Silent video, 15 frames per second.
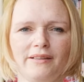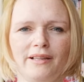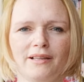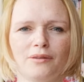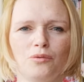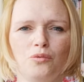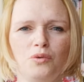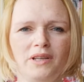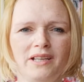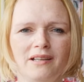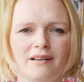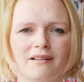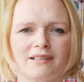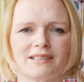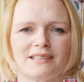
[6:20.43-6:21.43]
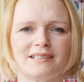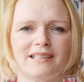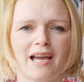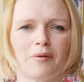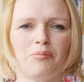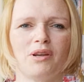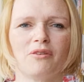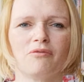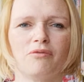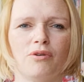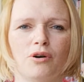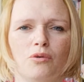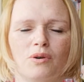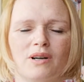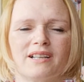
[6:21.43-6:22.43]
that we are stepping
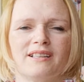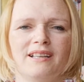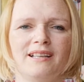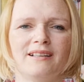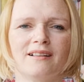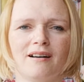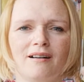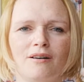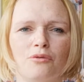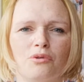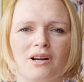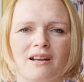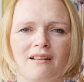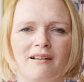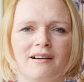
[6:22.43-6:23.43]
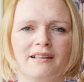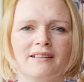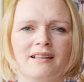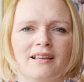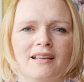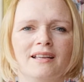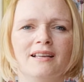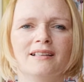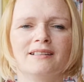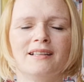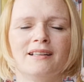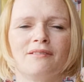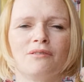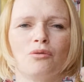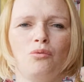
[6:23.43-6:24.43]
forward in our light
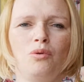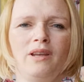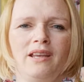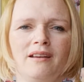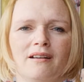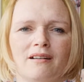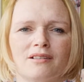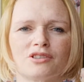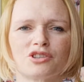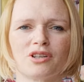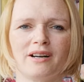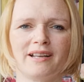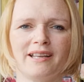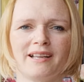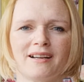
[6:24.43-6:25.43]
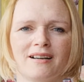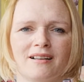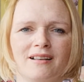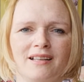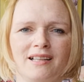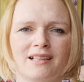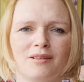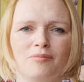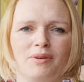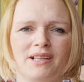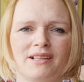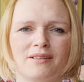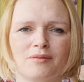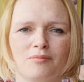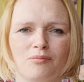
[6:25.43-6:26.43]
that we are shining a little
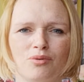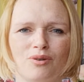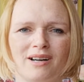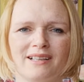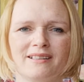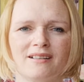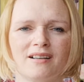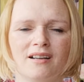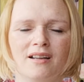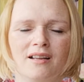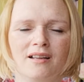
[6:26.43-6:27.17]
bit brighter.